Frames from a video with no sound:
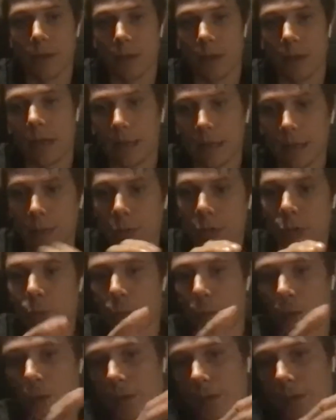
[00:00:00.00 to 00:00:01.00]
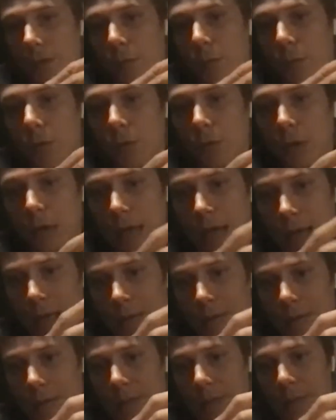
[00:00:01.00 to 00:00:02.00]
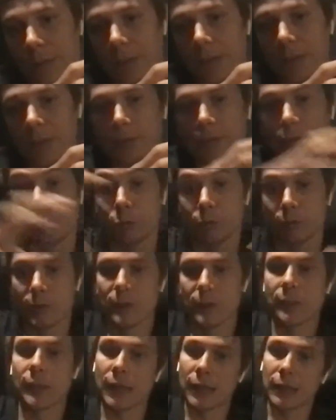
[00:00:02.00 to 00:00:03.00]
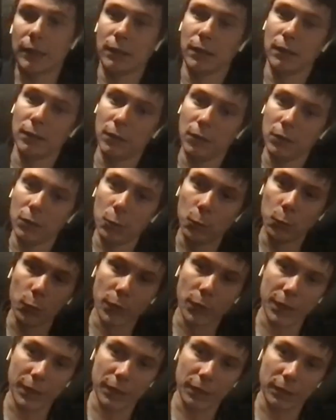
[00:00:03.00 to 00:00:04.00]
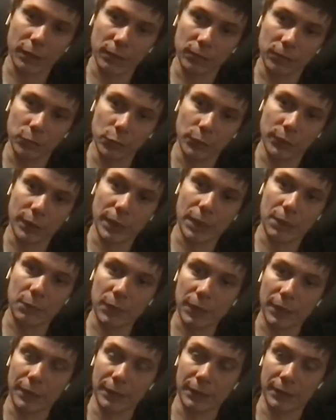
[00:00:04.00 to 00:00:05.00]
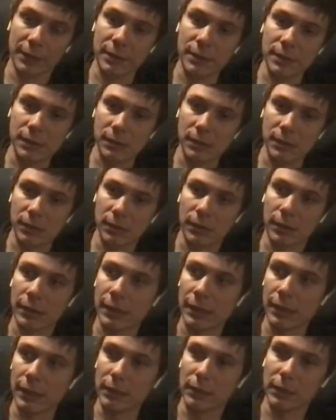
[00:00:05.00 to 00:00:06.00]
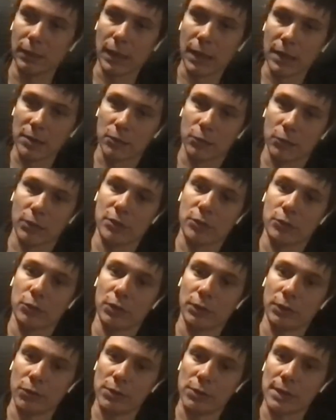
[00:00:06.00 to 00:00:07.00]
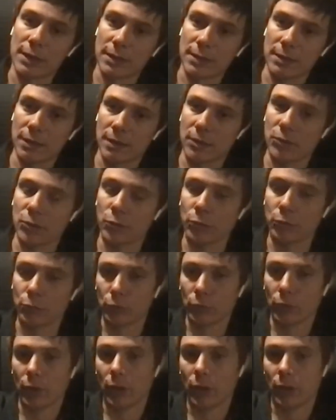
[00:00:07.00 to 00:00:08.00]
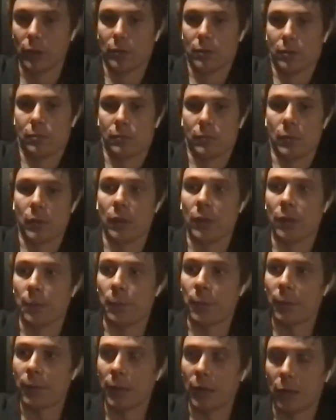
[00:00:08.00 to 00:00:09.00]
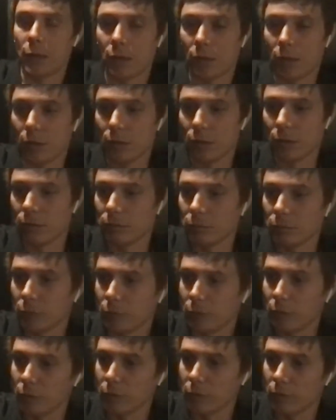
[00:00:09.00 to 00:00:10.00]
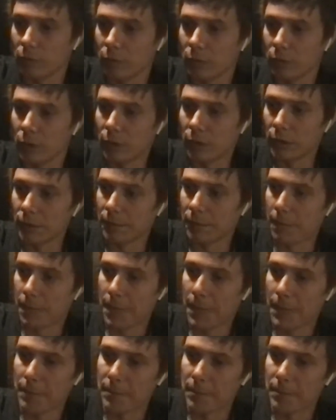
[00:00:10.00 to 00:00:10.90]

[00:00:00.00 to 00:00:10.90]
And what we want is to have the ability to decide where the data plan is. And as long as you give us access to a, uh, um,